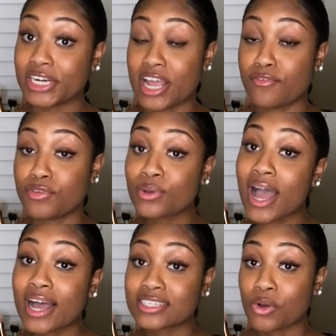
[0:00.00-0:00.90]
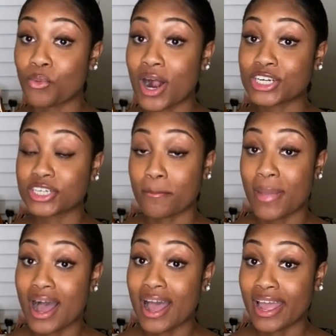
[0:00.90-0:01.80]
Now, if you guys watched
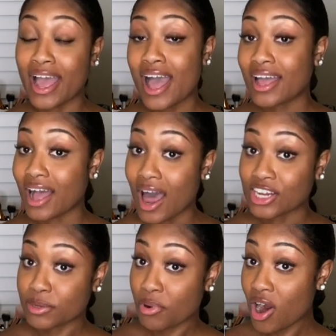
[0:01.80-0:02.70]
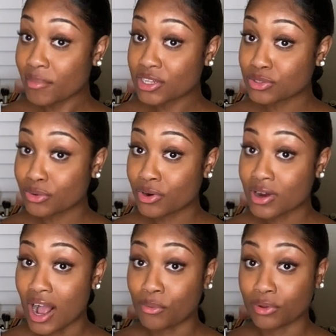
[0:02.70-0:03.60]
my college apartment tour,
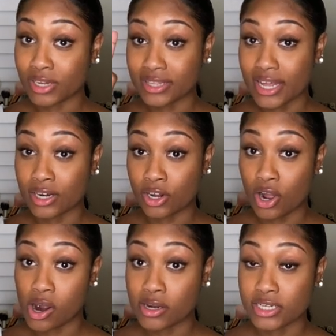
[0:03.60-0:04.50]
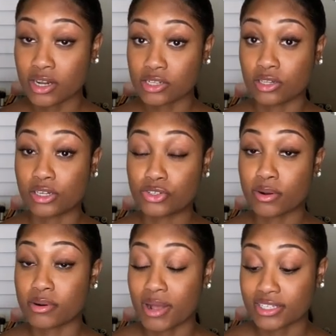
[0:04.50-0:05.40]
I will link that in the cards and also in the
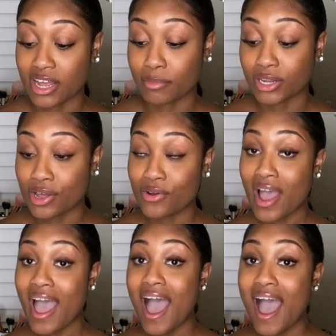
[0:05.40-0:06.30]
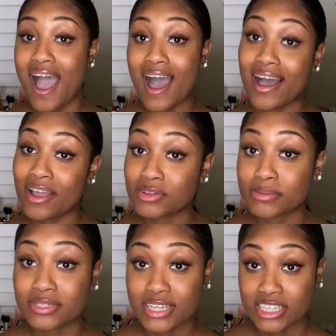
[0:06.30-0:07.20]
description box down below. I was
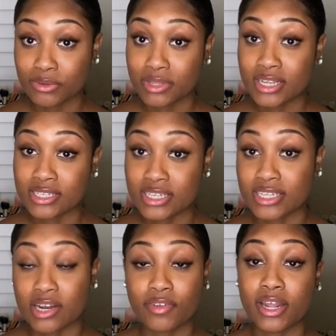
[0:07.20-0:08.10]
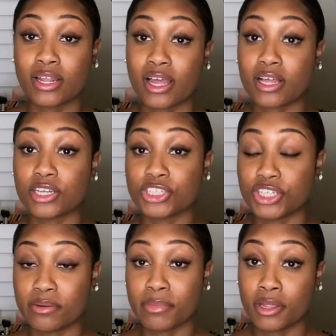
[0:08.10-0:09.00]
obsessed with this. Instead of getting like a
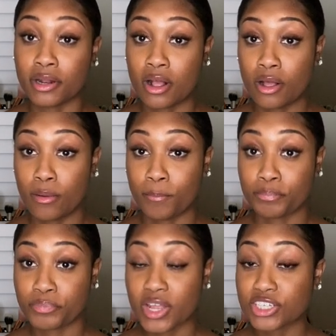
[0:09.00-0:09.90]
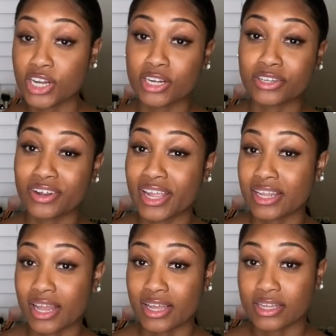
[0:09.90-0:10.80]
legitimate um, chandelier and getting
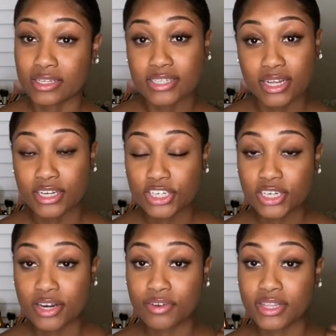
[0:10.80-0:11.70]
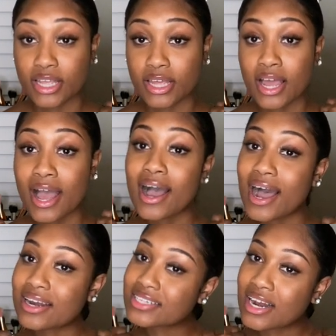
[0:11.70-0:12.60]
like a technician and everything,
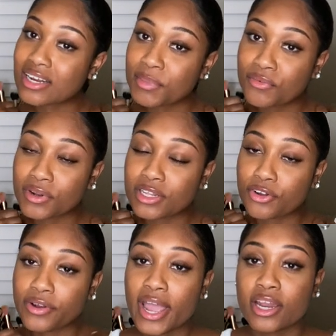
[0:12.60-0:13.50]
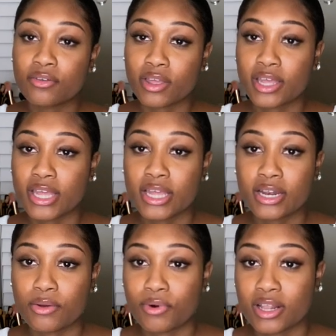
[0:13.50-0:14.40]
I decided to be really creative and
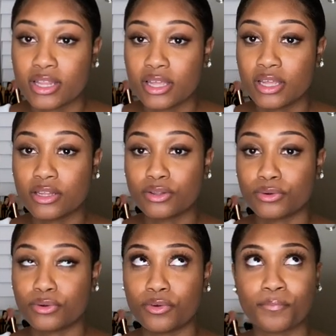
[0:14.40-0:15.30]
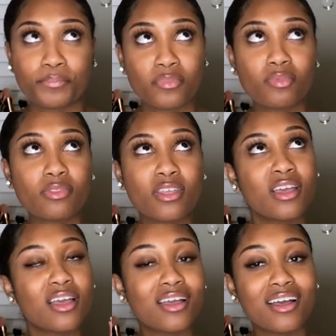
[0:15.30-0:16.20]
get one of the little
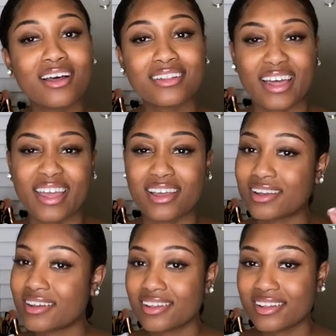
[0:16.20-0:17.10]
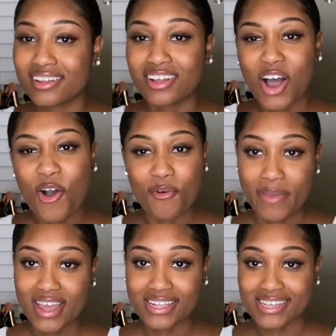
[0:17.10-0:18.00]
like
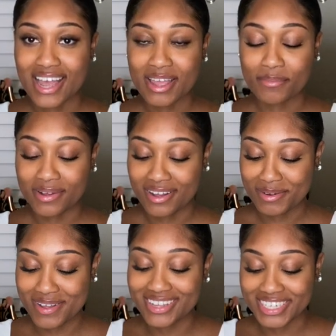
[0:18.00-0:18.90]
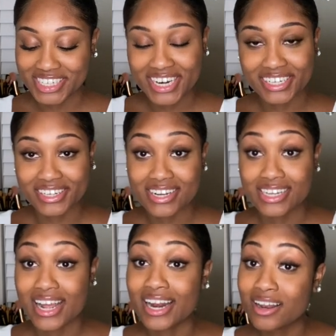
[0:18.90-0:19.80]
homemade type um, chandeliers
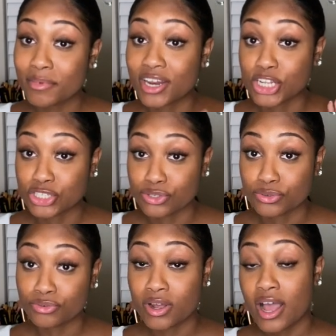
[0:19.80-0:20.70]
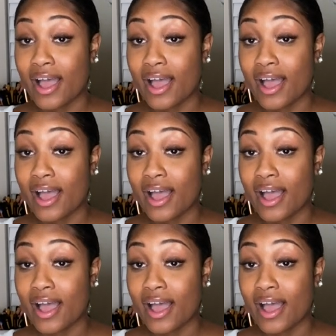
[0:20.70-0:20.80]
and I ended up getting two.